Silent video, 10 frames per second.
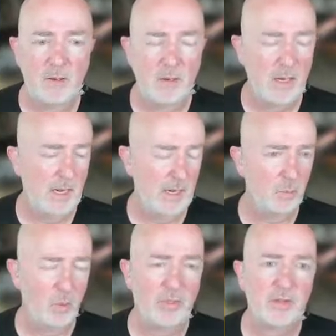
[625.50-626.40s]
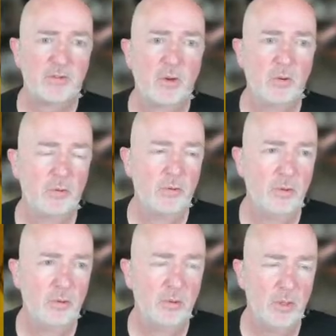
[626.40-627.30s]
And what that's going to
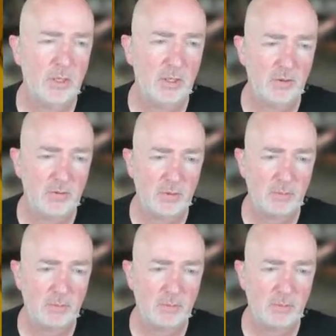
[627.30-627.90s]
do is,